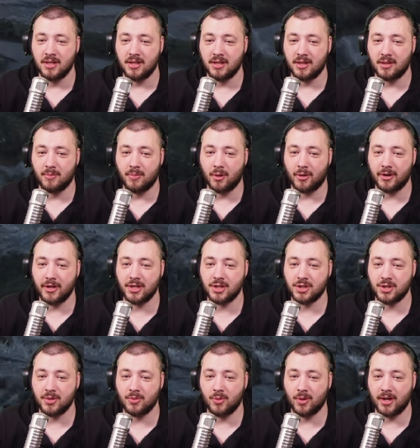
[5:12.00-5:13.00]
The birdies
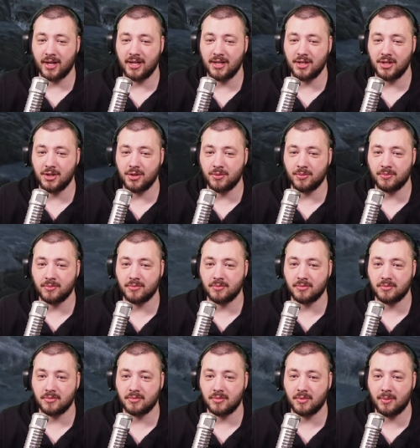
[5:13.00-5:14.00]
should one-hit you.
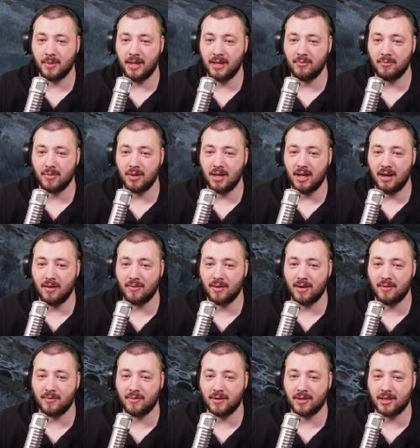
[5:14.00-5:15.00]
I mean,
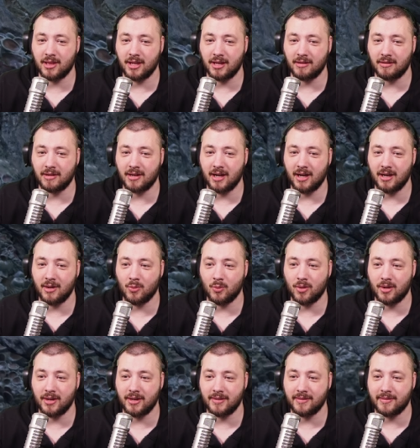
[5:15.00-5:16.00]
everything kind of
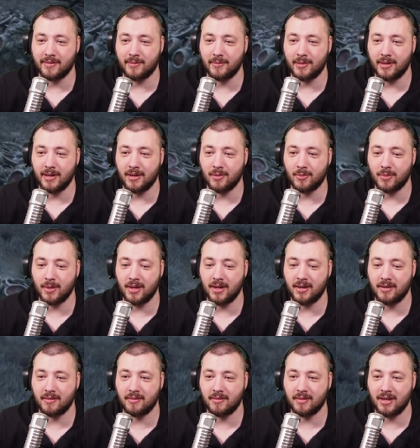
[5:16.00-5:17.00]
one-hits you here,
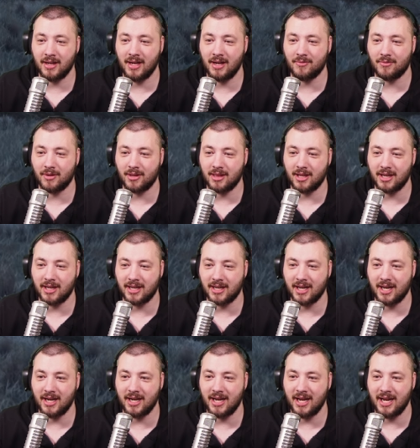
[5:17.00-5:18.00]
right? And everything
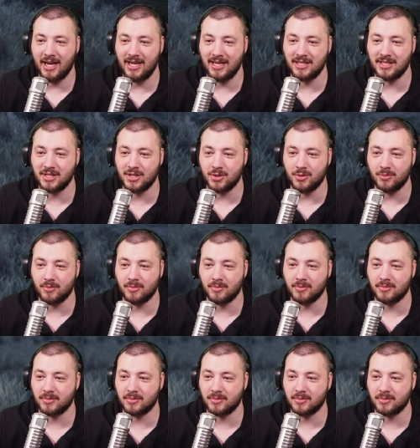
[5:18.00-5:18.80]
kind of hates you.